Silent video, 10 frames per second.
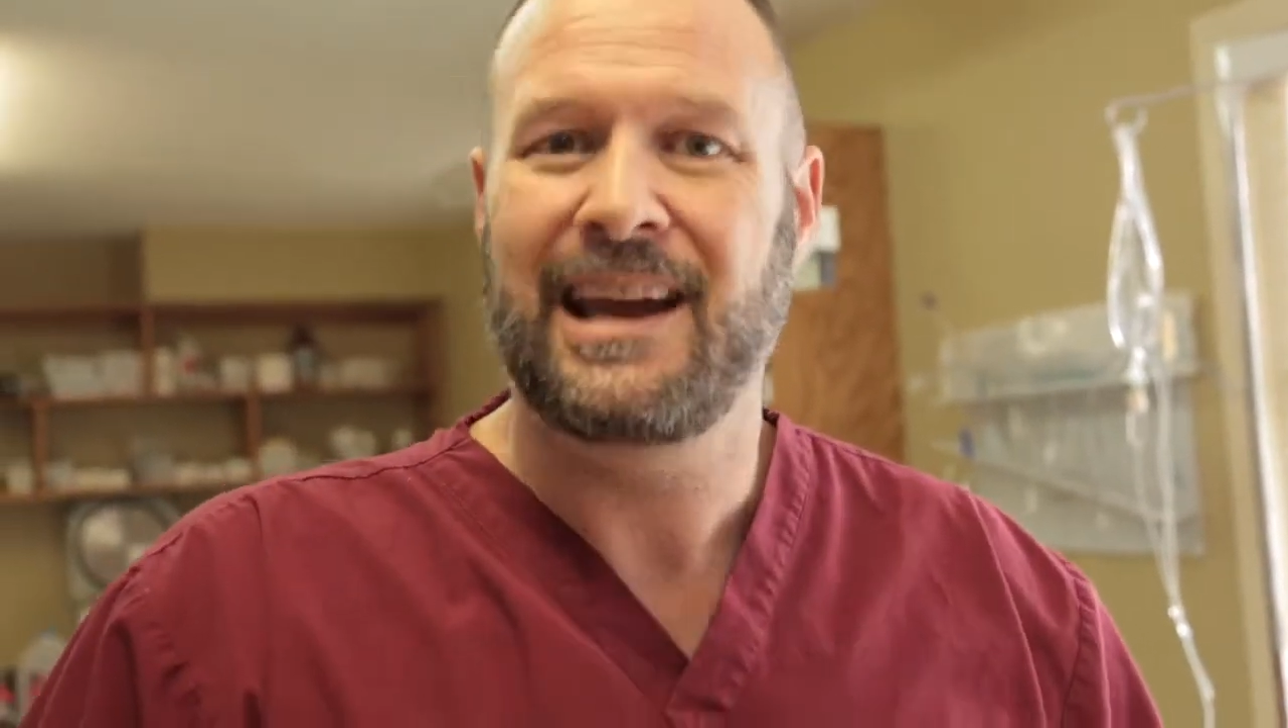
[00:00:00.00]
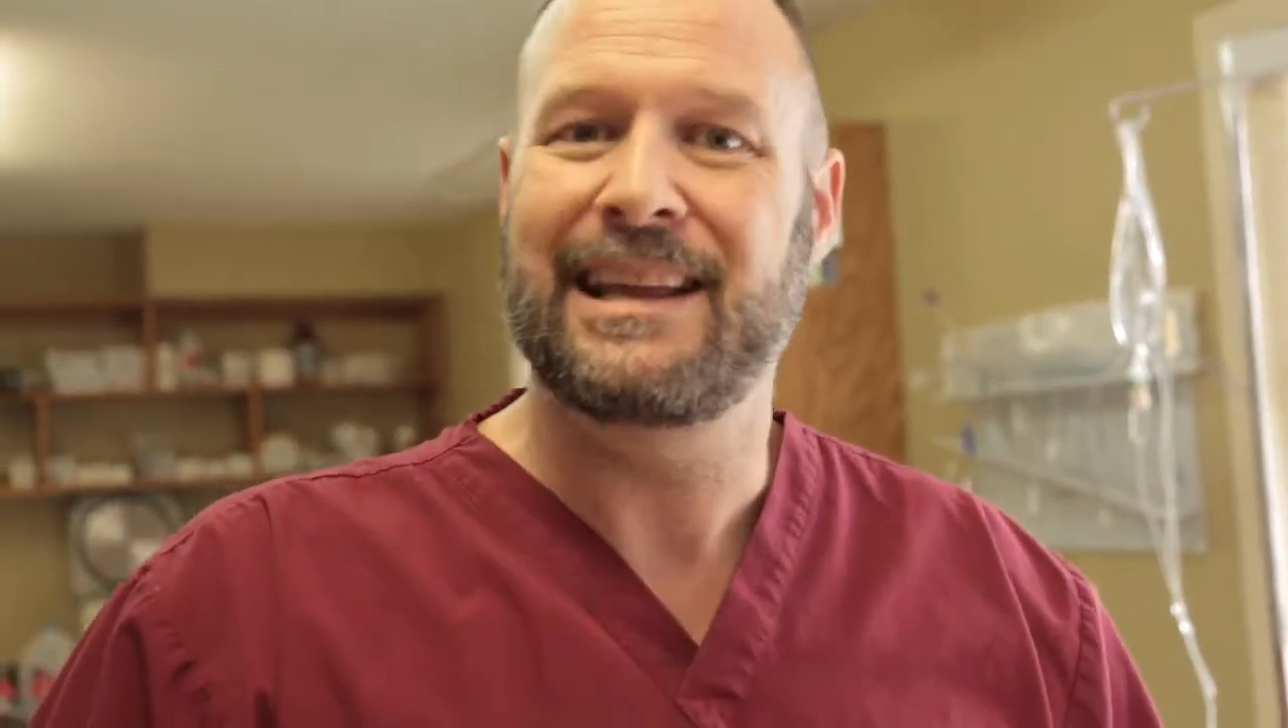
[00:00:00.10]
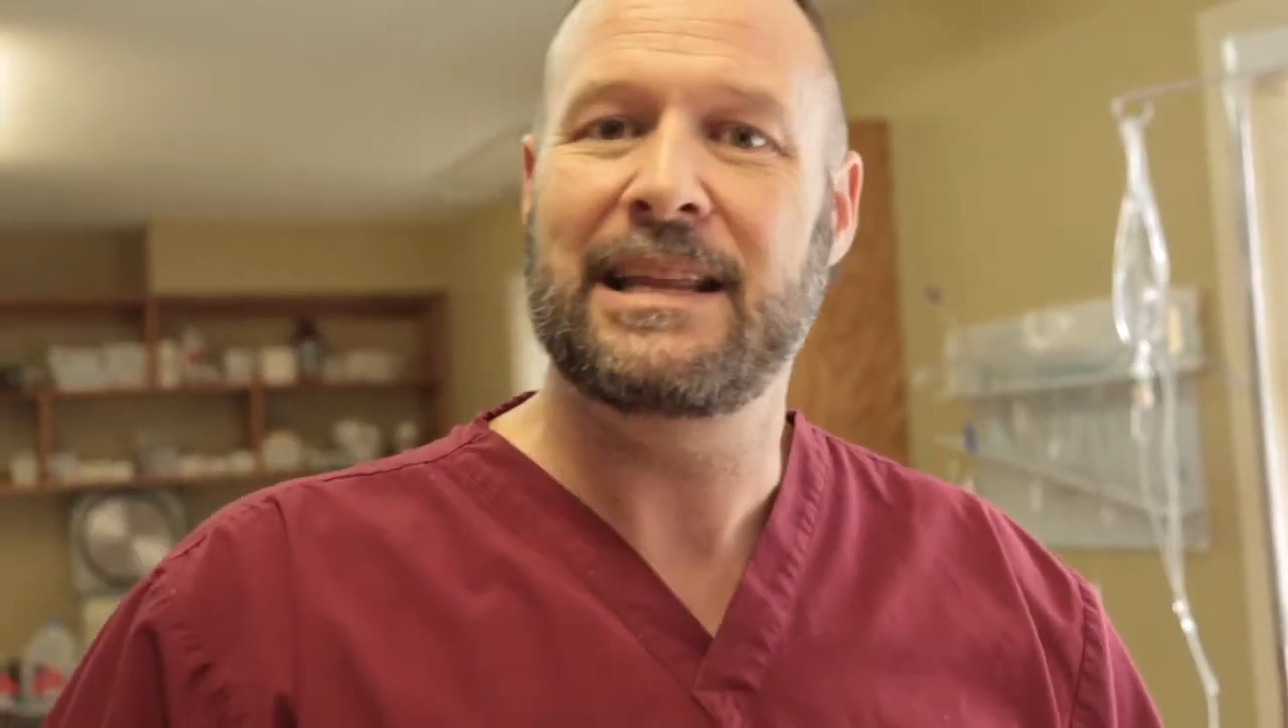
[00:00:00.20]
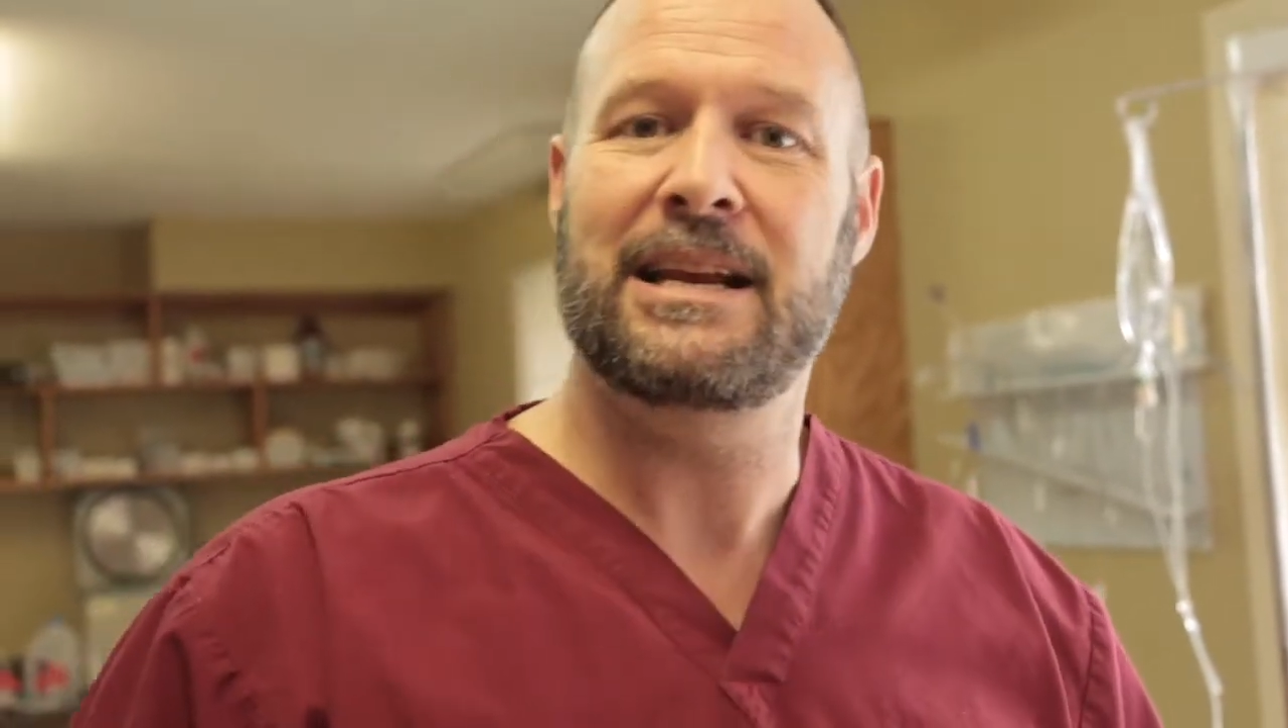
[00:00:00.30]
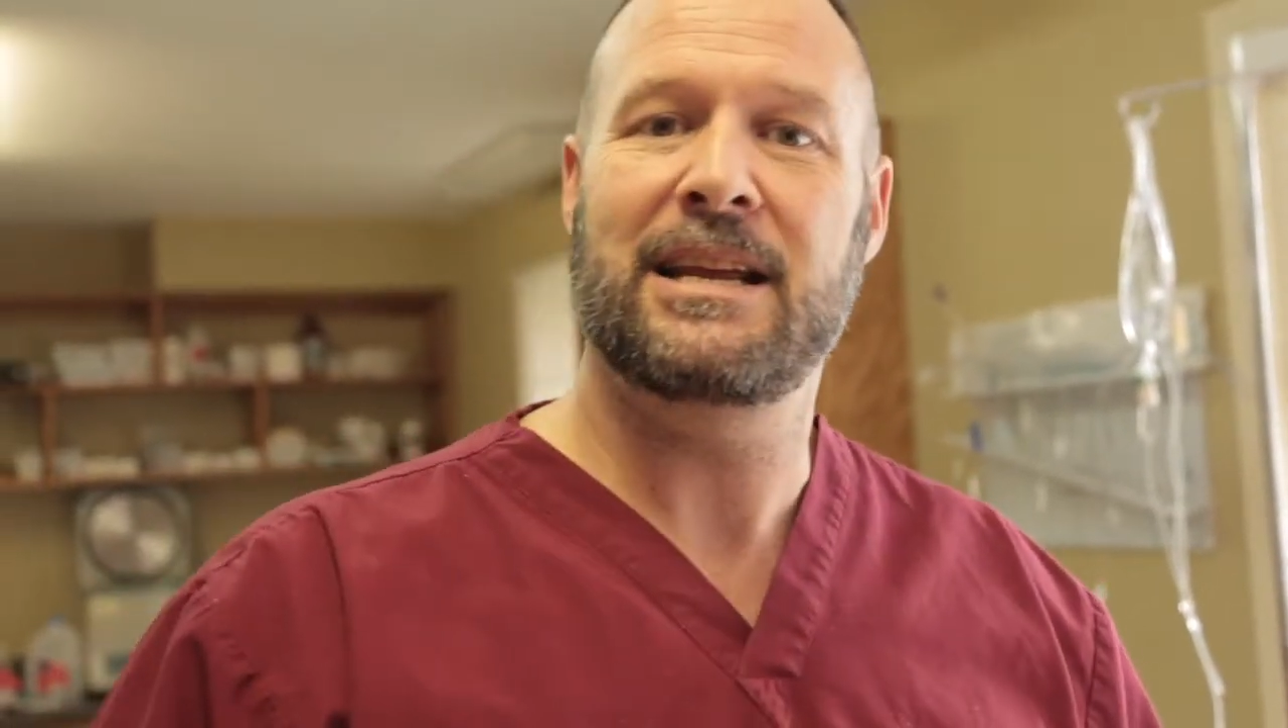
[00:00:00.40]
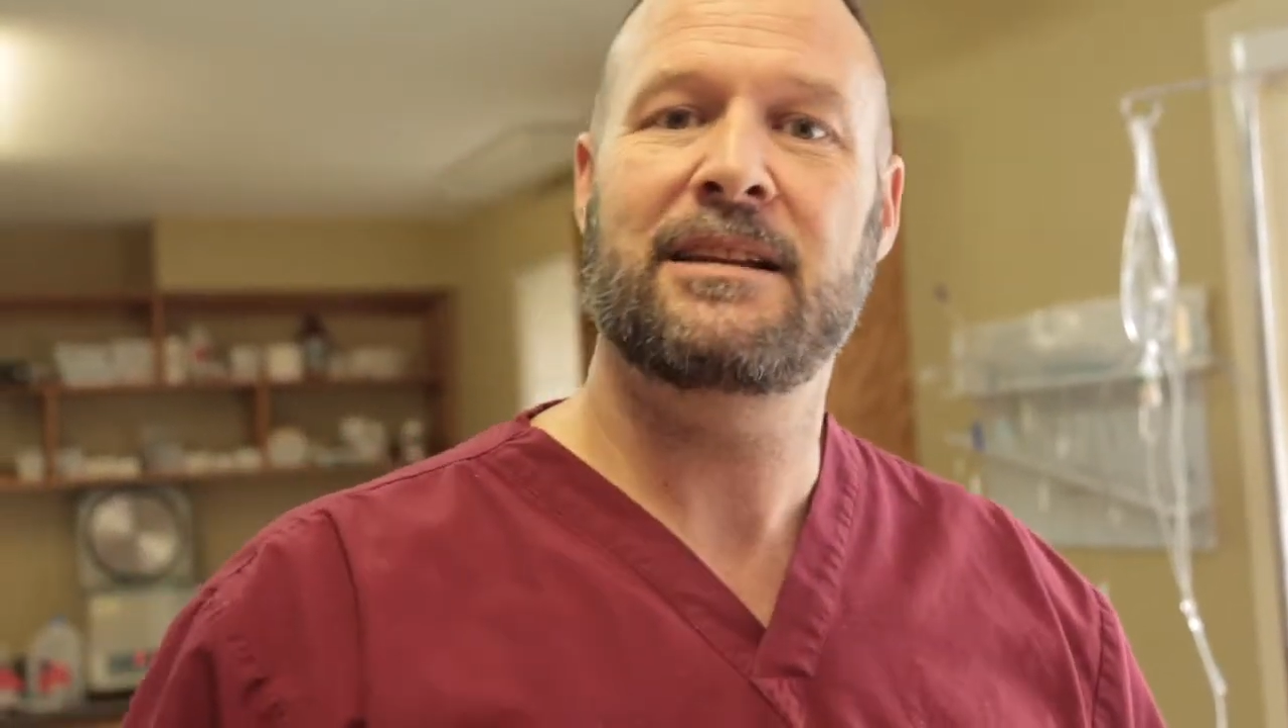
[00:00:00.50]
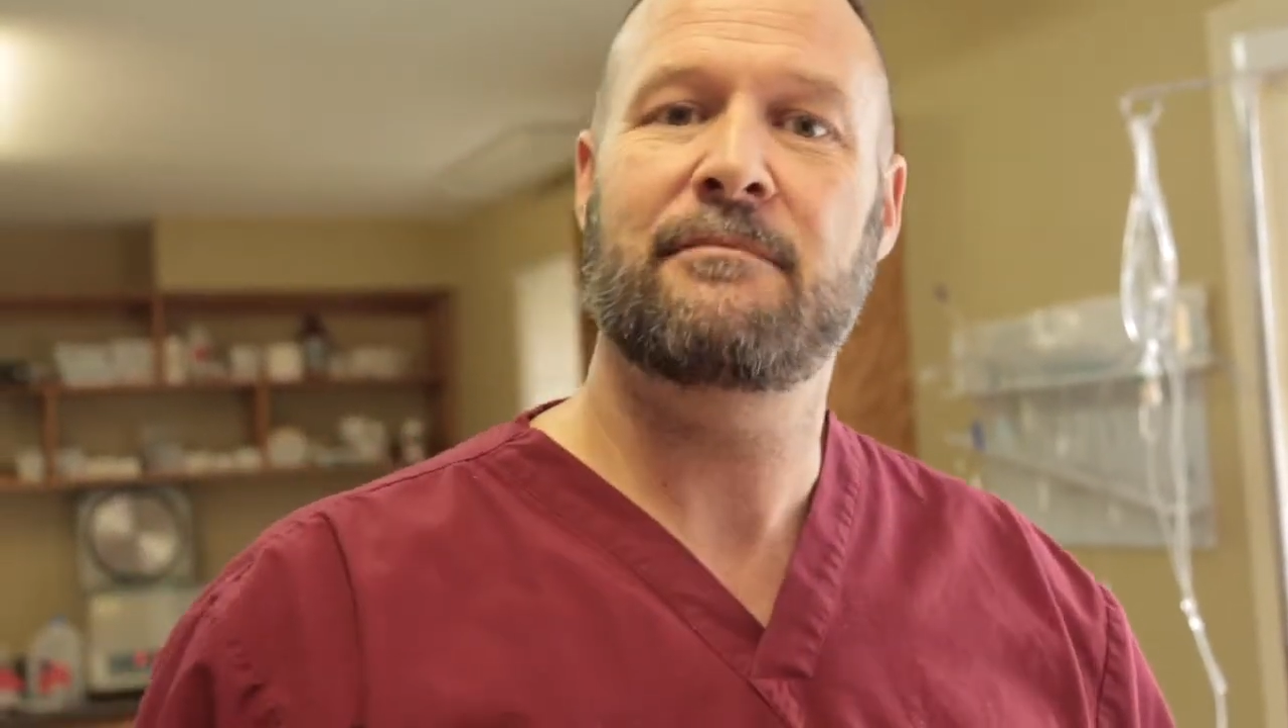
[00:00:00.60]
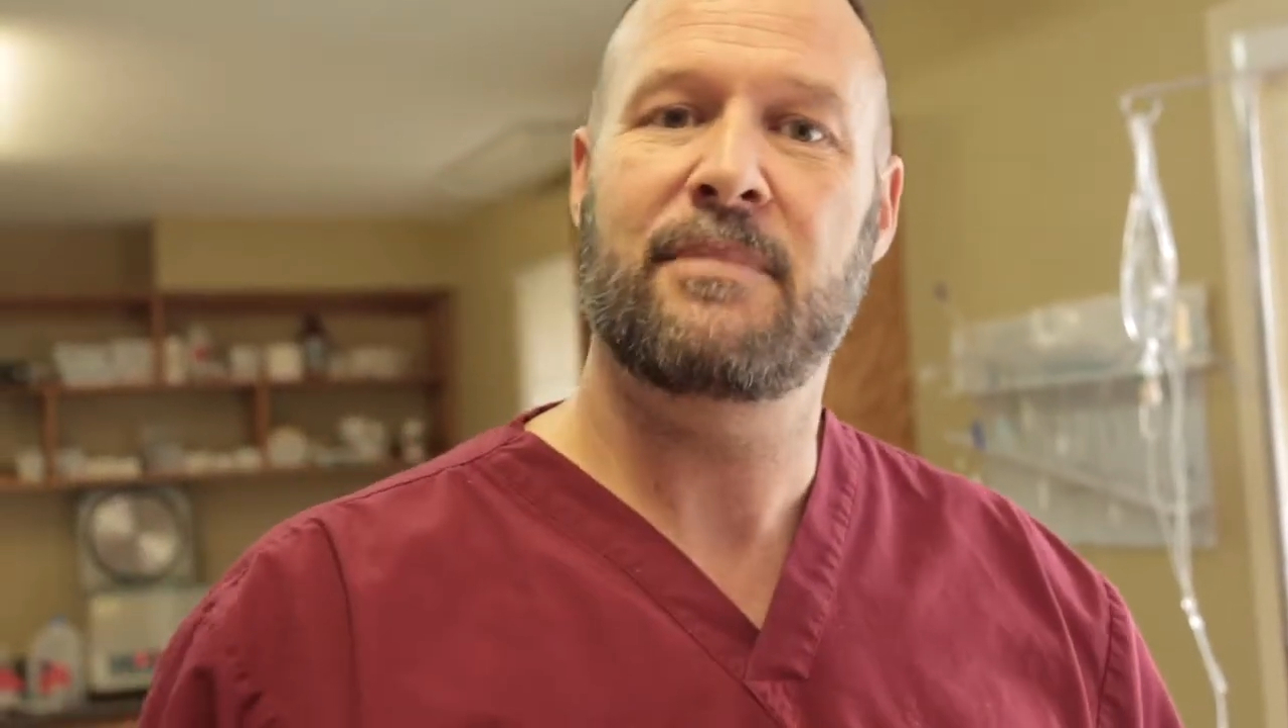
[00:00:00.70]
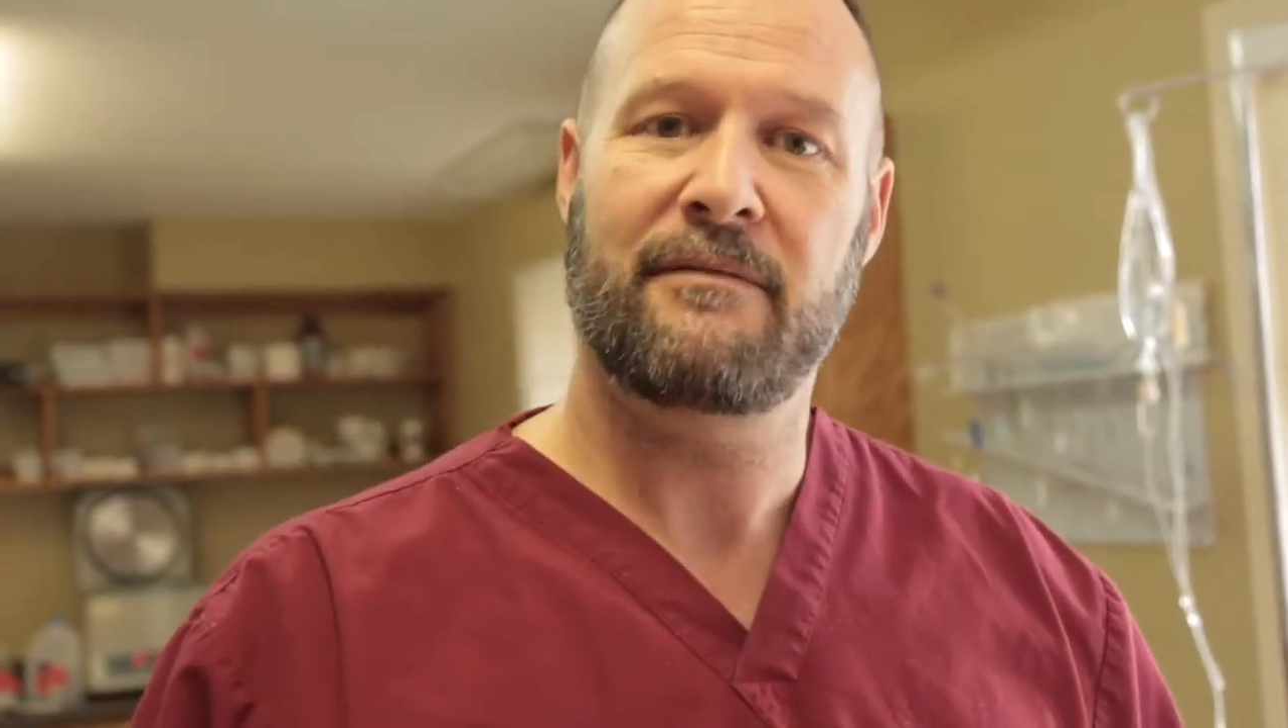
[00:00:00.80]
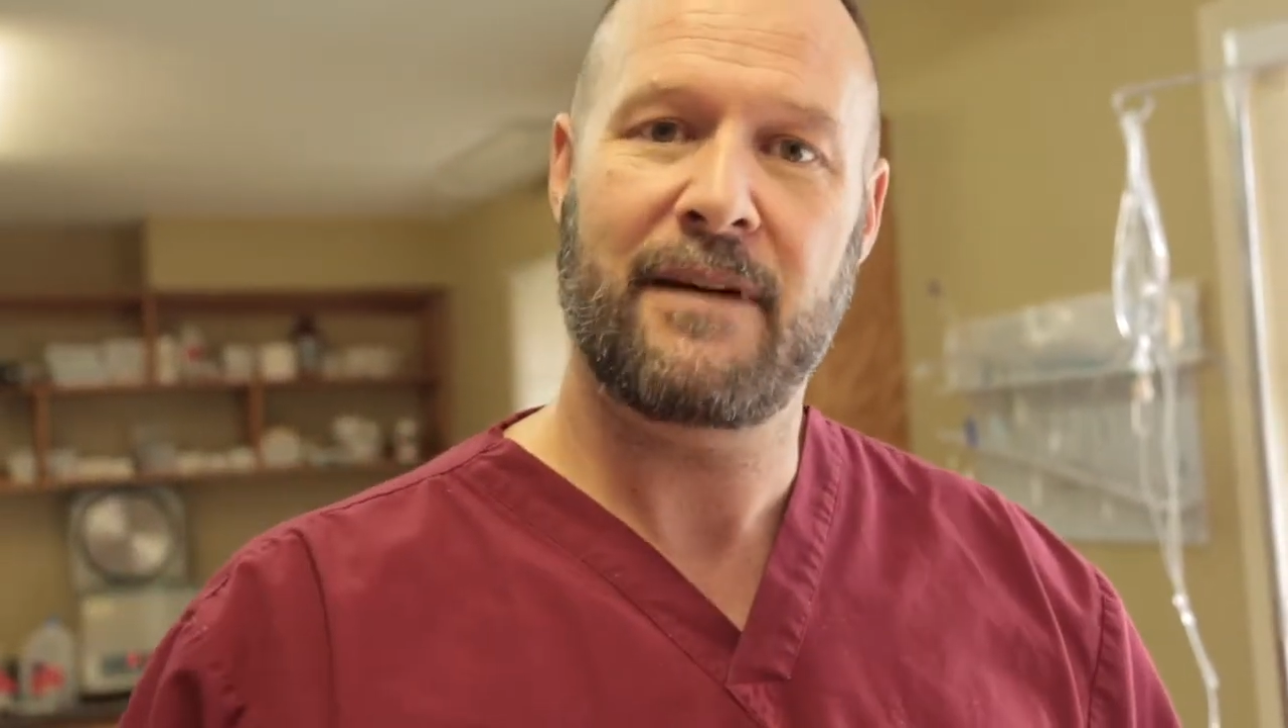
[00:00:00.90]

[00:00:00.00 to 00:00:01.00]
and they need to be